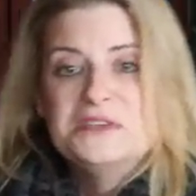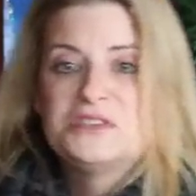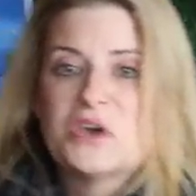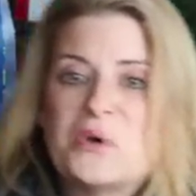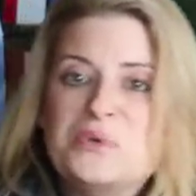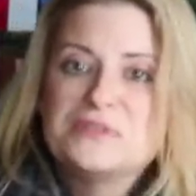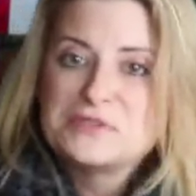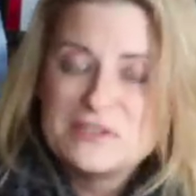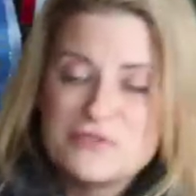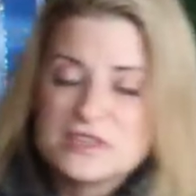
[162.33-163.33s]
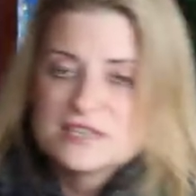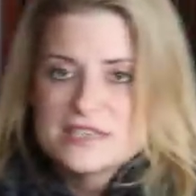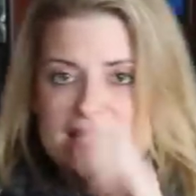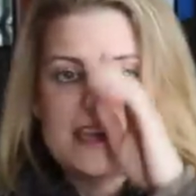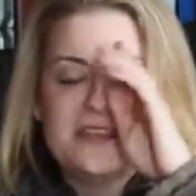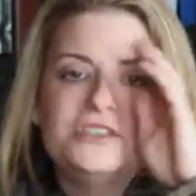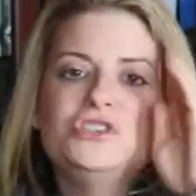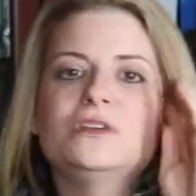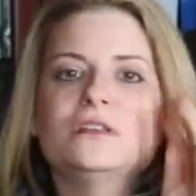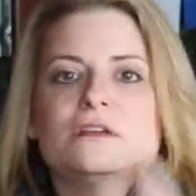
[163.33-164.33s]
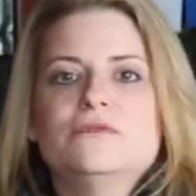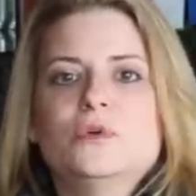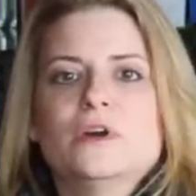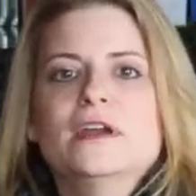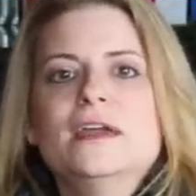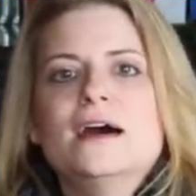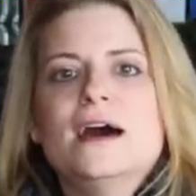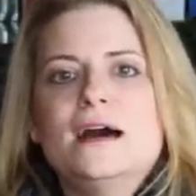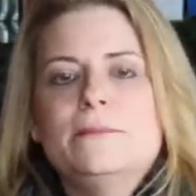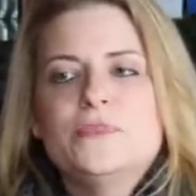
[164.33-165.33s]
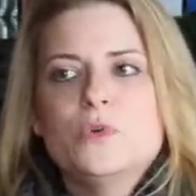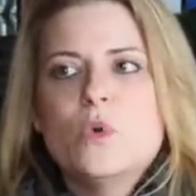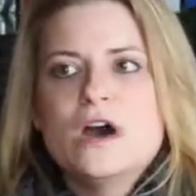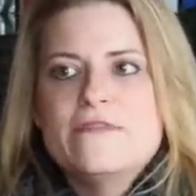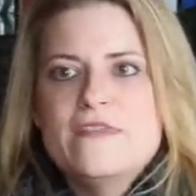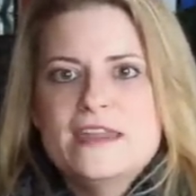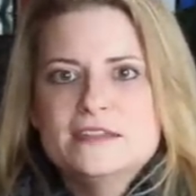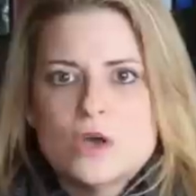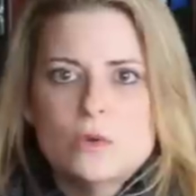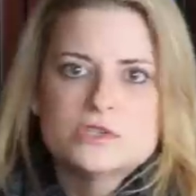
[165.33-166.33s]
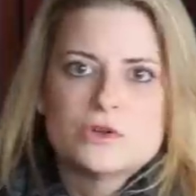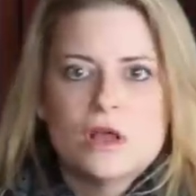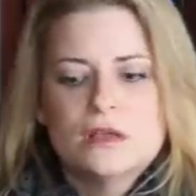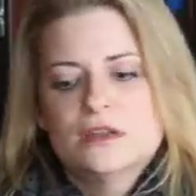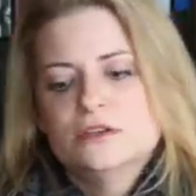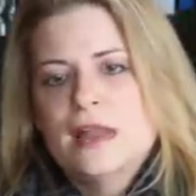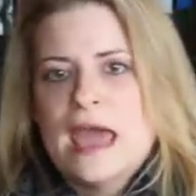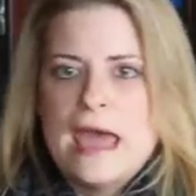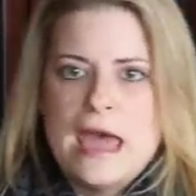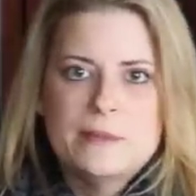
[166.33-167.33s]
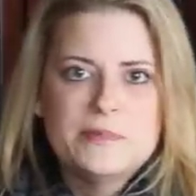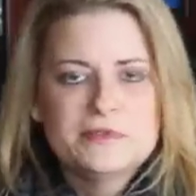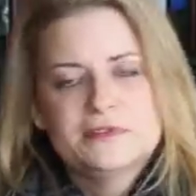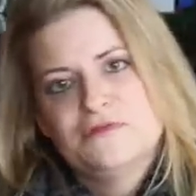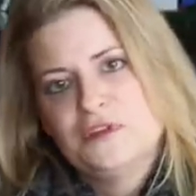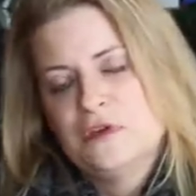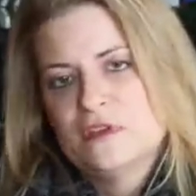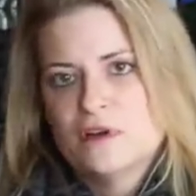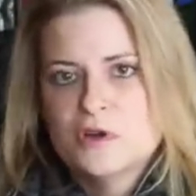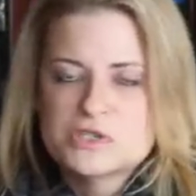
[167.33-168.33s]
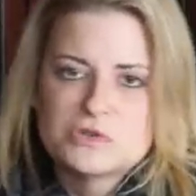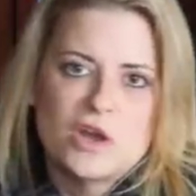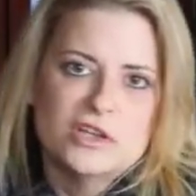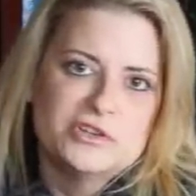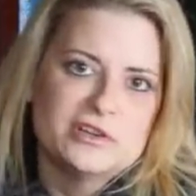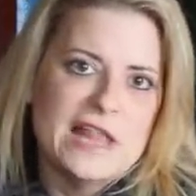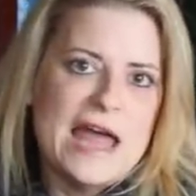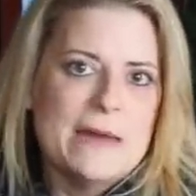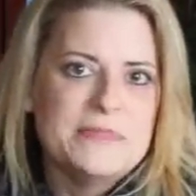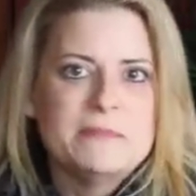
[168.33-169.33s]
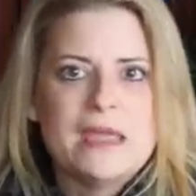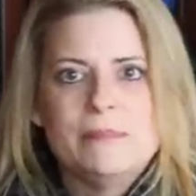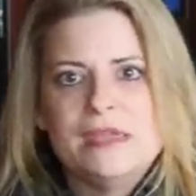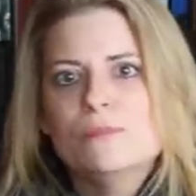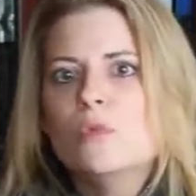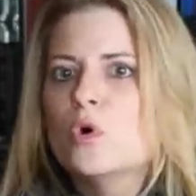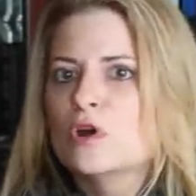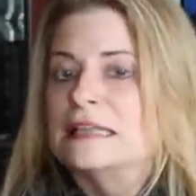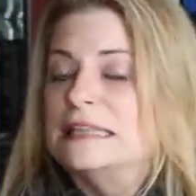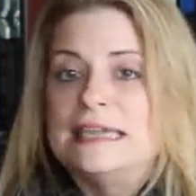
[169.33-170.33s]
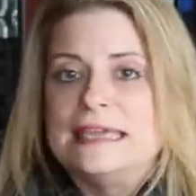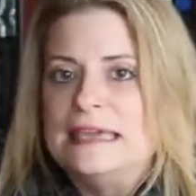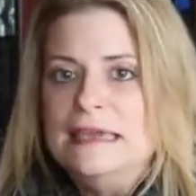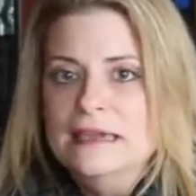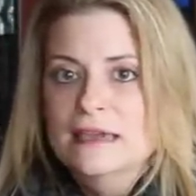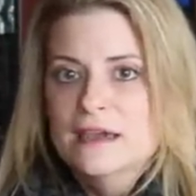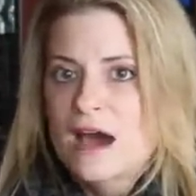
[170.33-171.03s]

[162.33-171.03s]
So there's different things like that that you can look for. The one that is always crawling on your lap, or the few that are always crawling on your lap, they may be more clingy.